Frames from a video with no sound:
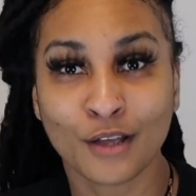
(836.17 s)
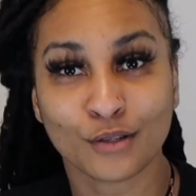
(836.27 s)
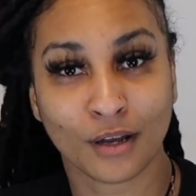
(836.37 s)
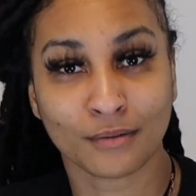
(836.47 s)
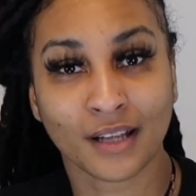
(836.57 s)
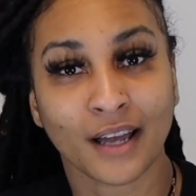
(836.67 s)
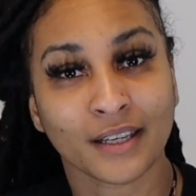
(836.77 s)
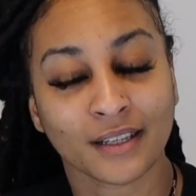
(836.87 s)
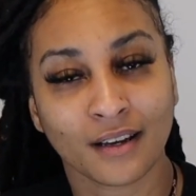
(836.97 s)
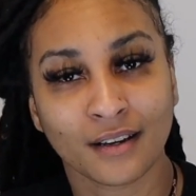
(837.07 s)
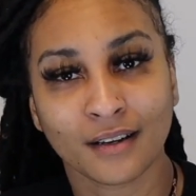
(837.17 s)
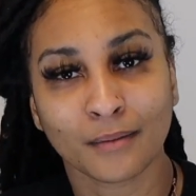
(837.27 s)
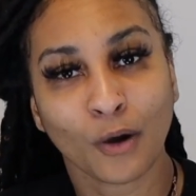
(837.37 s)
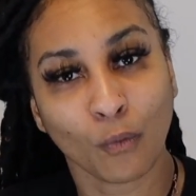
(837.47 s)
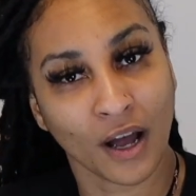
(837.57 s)
So I was like,
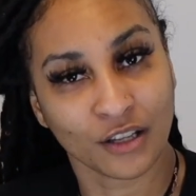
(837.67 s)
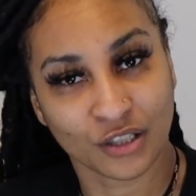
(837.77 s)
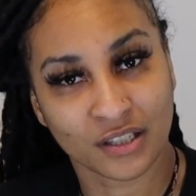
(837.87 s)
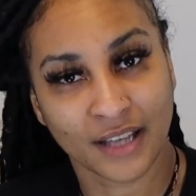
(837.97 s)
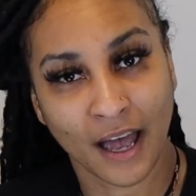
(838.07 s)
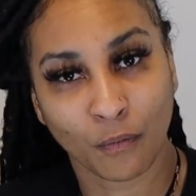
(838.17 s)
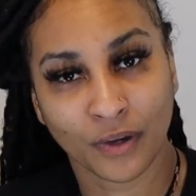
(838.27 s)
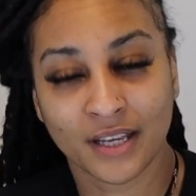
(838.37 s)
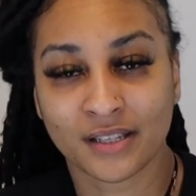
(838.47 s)
well, I just got one.